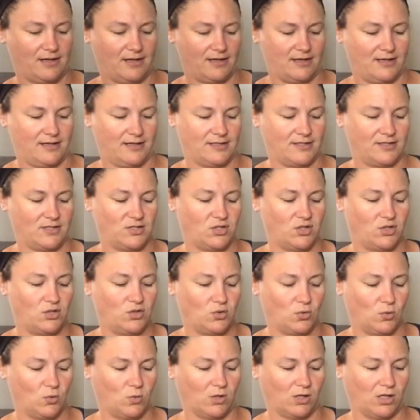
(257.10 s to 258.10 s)
the
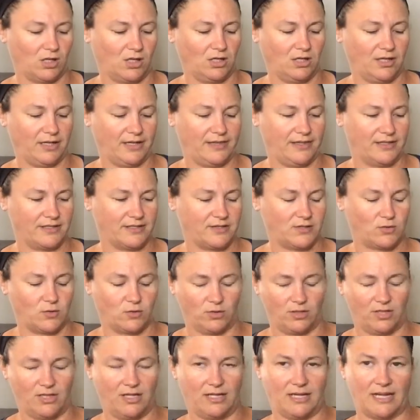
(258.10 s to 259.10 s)
store in the
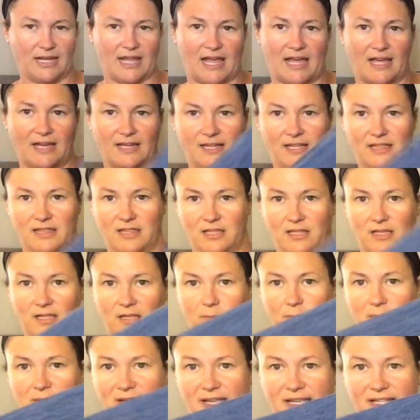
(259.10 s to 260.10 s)
st eh, yeah in
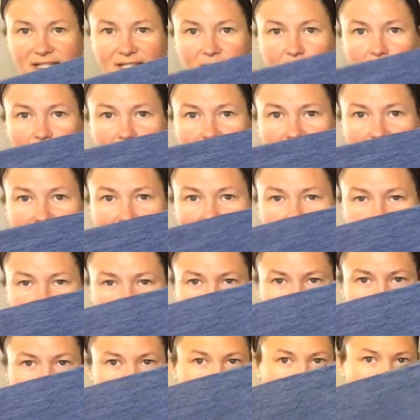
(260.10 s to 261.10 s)
the bins but
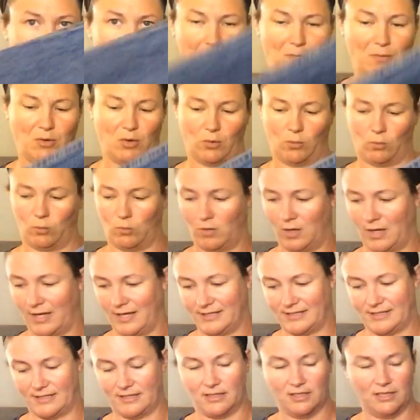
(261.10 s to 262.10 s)
I don't remember
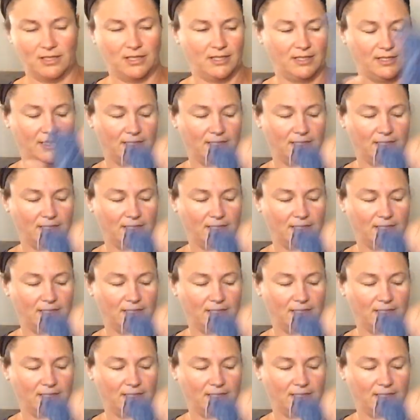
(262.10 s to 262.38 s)
what